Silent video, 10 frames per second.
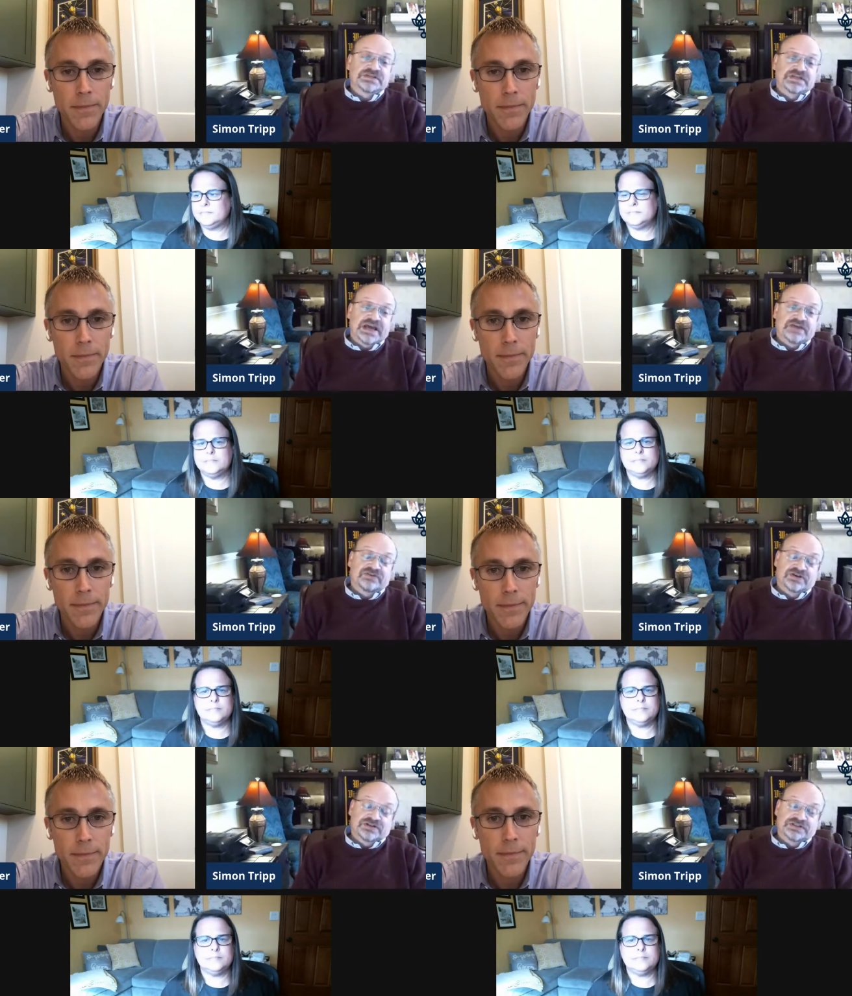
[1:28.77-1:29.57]

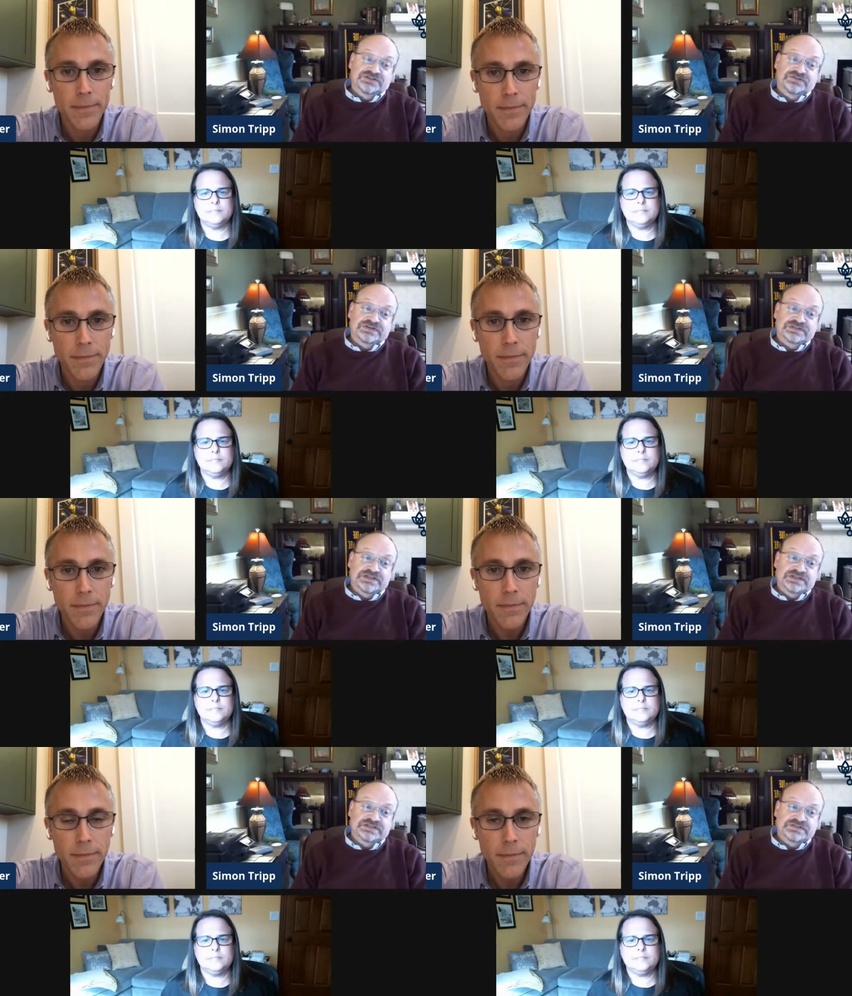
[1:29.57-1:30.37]
Speaker 1: agriculture is, is